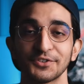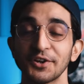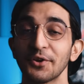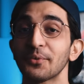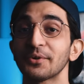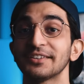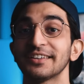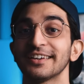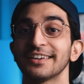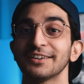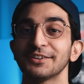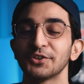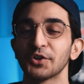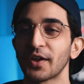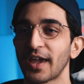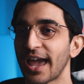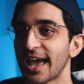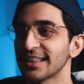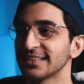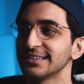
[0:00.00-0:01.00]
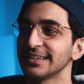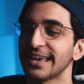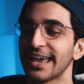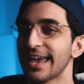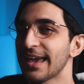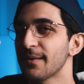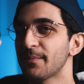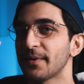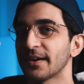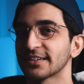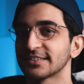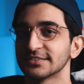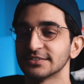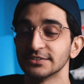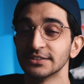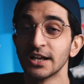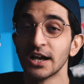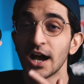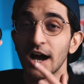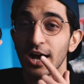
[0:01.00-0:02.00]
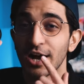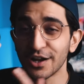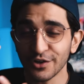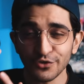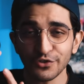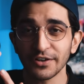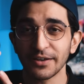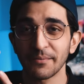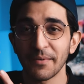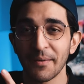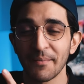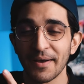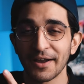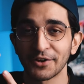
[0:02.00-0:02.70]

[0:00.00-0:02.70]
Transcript: Today we're taking a look at the Apexel 100mm